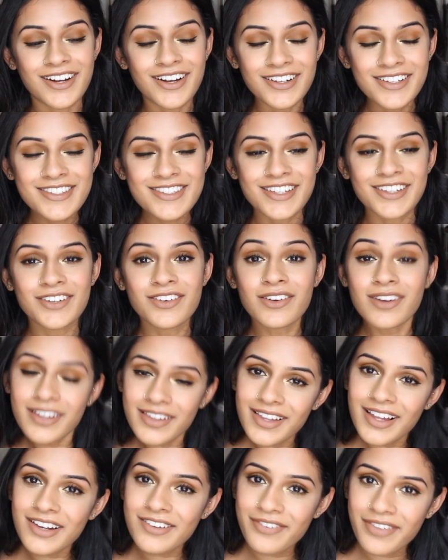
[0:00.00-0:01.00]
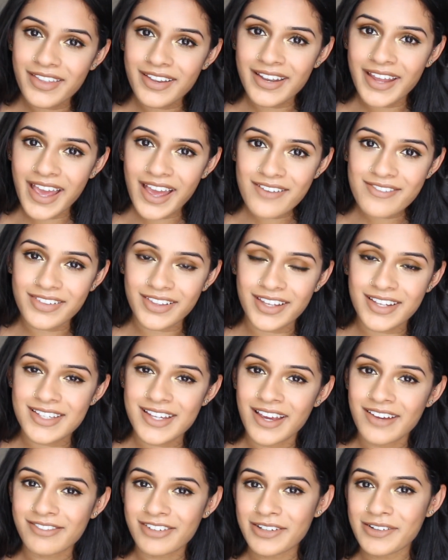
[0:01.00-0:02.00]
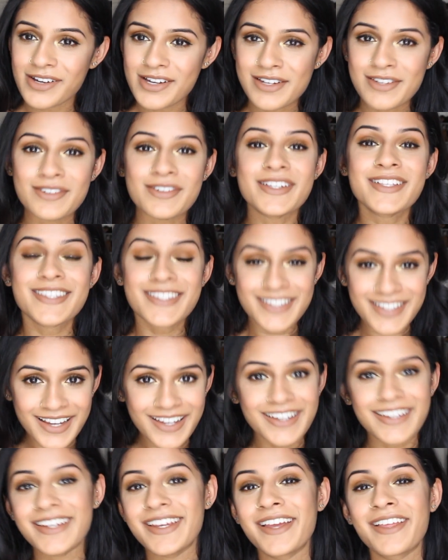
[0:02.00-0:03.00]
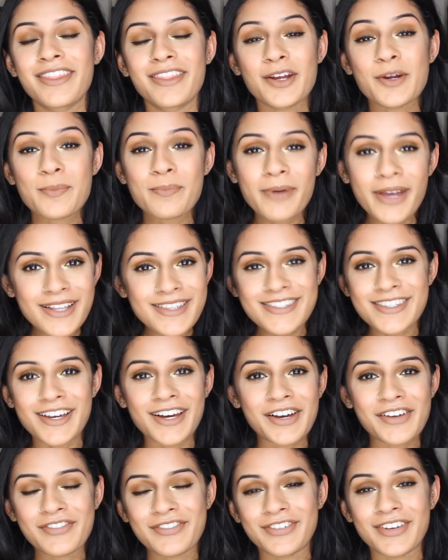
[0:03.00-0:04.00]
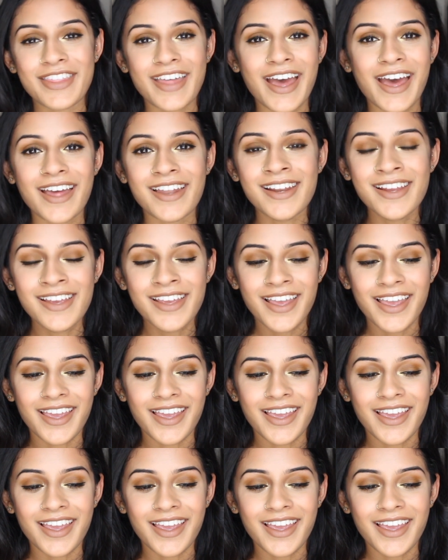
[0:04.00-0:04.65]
Also, good luck for the NAVLE to everyone who is studying their butts off for that.